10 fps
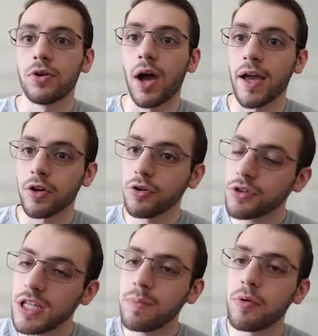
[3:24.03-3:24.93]
I could
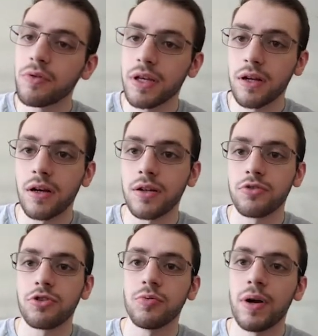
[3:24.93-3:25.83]
keep holding it on
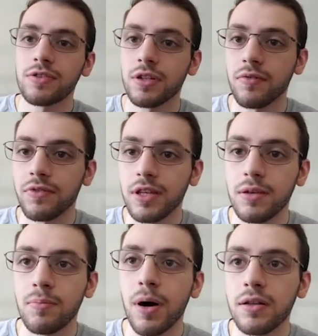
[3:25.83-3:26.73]
to the rest of the
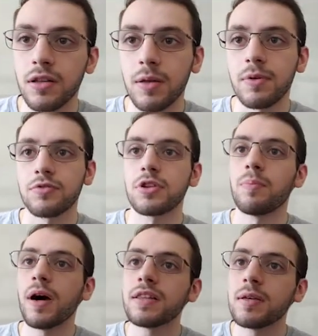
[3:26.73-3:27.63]
bond limit. So the
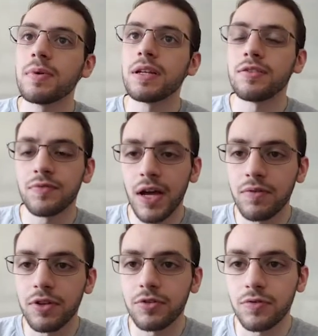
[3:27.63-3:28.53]
bond limit is 5
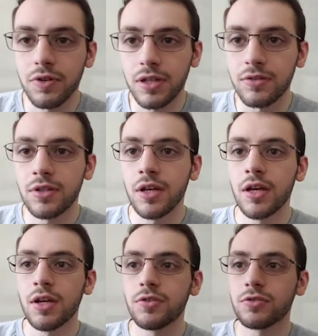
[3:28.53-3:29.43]
years for these.
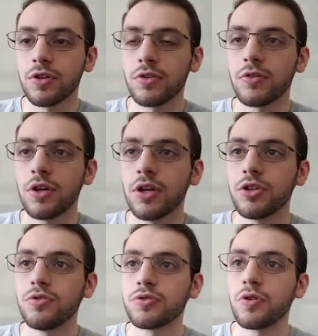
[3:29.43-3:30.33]
So
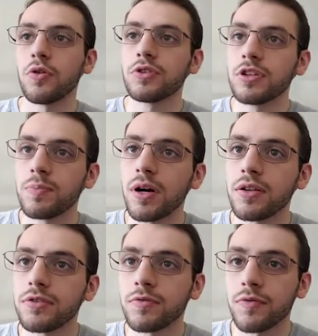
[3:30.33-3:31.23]
you should hold these
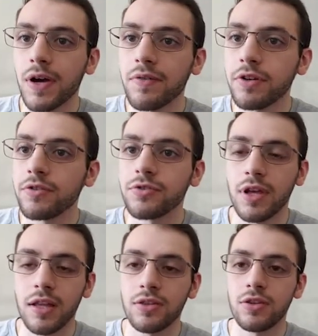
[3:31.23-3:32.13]
bonds for 5 years,
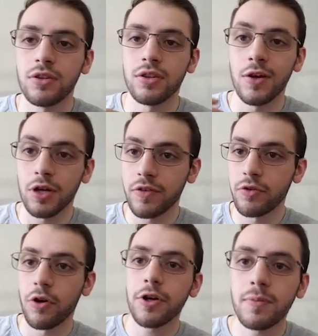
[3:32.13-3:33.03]
and they'll give you
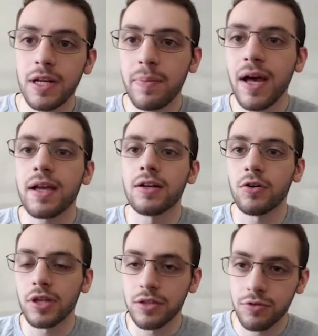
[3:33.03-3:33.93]
all your money back and all
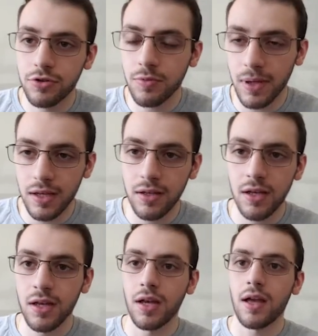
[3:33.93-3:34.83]
the interest you made,
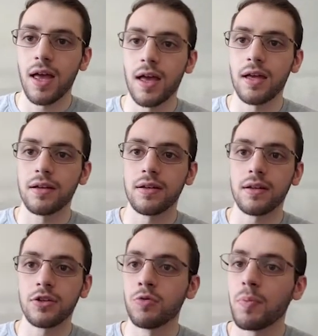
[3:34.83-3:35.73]
and
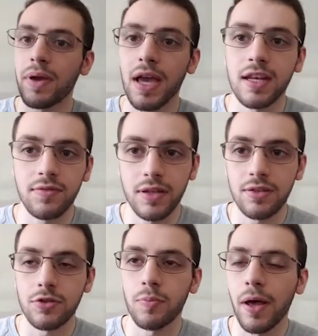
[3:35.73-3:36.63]
you won't pay any fees,
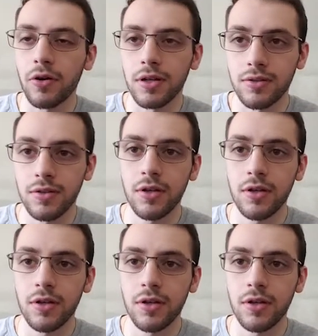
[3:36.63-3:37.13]
no penalties.